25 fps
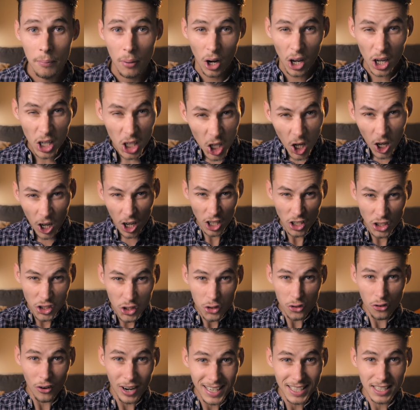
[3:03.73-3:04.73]
but I can't
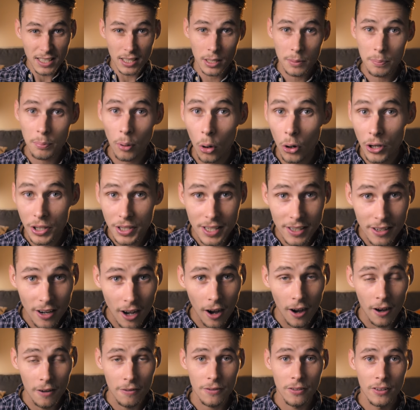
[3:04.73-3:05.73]
stress this point
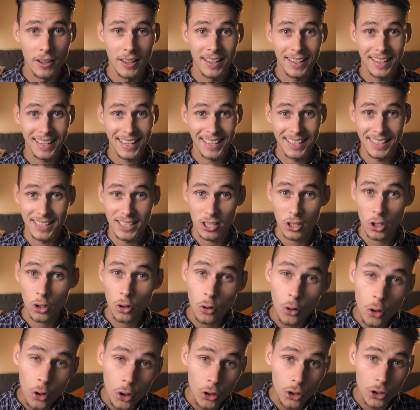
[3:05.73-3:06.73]
enough. It is
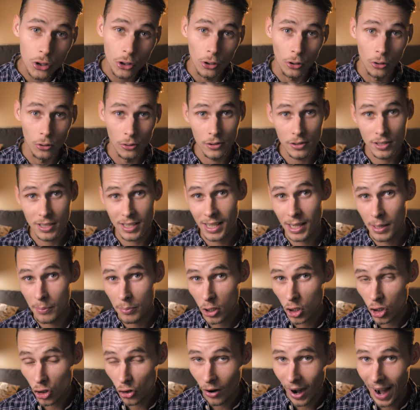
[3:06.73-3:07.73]
crucial to keep
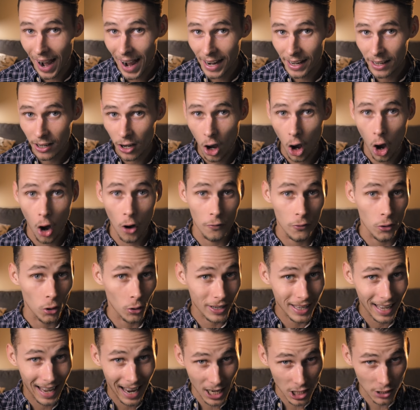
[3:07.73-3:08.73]
a track of your
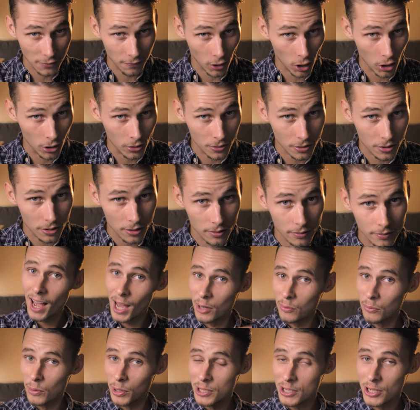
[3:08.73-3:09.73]
cash flows,
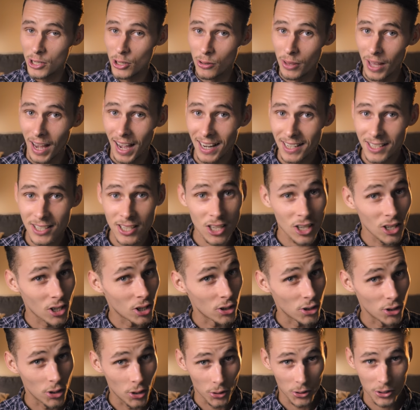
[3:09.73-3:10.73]
and we do that
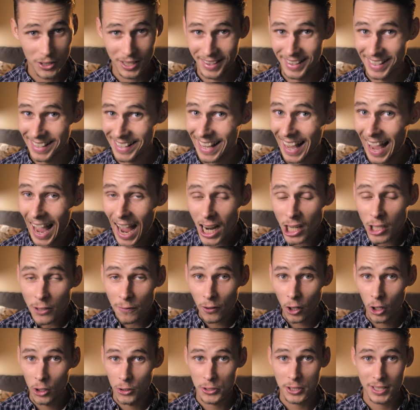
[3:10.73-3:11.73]
using the cash
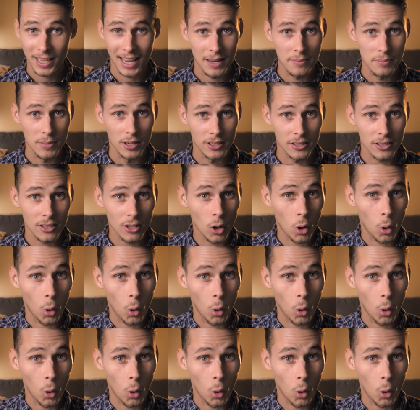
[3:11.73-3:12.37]
flow statement